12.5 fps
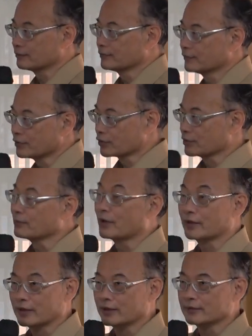the ship
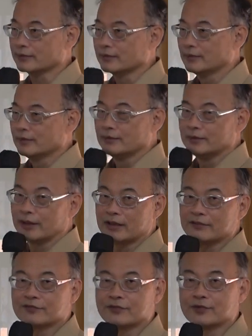market, they
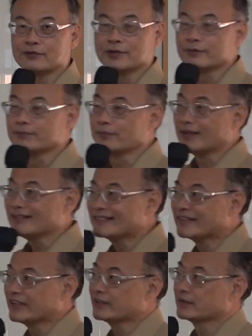have four very
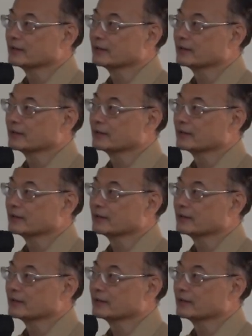basic